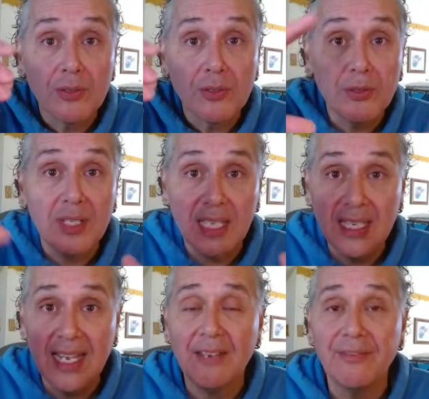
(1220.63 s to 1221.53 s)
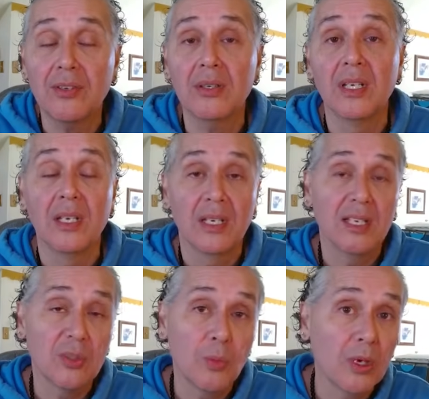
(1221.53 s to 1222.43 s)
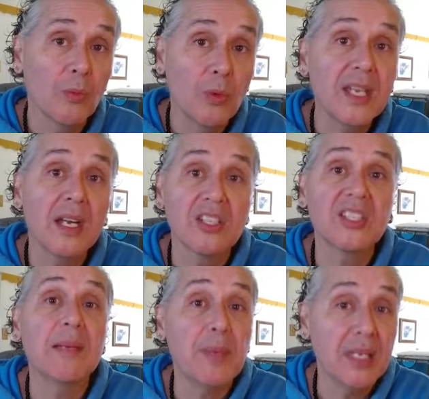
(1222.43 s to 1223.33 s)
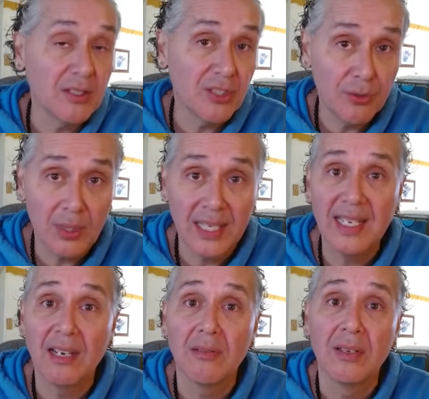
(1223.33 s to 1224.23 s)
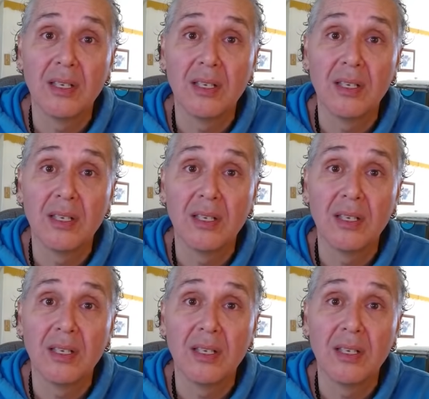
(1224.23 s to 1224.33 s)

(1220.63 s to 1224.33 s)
during, and after is what we are stepping into right now.